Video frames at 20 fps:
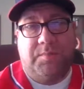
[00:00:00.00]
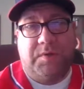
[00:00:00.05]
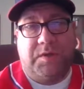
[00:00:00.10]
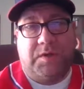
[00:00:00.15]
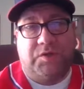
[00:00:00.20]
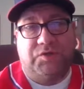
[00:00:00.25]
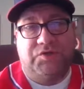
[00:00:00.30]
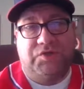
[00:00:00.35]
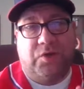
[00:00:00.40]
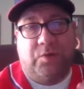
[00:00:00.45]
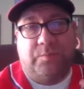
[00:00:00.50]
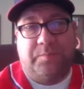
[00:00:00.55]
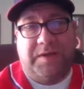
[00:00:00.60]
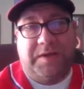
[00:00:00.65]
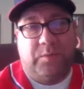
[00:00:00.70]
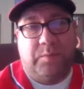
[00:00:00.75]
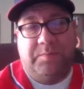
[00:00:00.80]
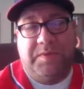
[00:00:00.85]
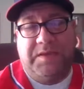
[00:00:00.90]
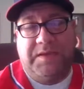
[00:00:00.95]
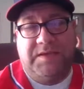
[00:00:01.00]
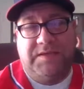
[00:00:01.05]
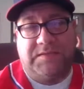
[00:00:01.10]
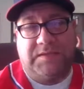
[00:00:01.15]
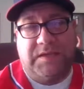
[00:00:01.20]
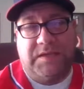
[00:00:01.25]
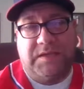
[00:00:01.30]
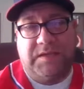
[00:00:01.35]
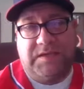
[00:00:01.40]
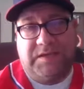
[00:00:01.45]
because you don't pay with
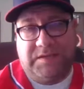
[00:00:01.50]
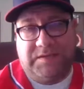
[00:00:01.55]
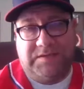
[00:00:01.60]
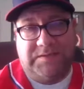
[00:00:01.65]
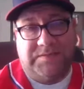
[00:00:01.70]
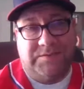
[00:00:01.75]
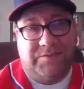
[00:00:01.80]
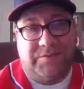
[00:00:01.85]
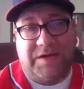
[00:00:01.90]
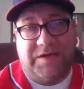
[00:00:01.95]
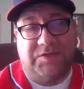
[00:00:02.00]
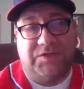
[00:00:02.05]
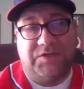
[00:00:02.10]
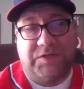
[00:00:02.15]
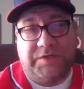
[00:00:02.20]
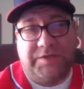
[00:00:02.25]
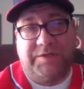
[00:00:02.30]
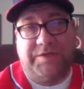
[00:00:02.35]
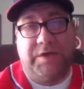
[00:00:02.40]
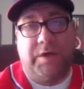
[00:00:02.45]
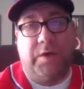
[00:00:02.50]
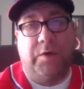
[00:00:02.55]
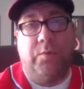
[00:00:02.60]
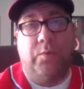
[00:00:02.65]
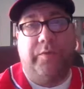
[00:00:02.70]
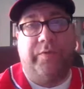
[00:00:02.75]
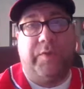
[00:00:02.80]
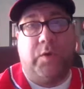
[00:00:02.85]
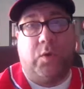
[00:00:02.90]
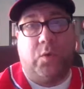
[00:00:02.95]
PSA until they're actually
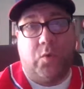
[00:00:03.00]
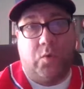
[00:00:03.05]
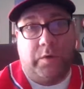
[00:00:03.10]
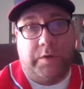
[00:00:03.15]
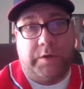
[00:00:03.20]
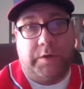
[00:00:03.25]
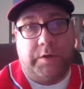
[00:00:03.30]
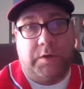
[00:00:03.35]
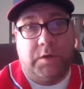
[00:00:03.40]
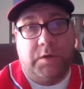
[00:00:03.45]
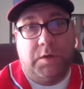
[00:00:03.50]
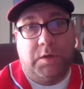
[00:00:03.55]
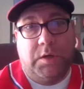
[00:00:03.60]
done with the order.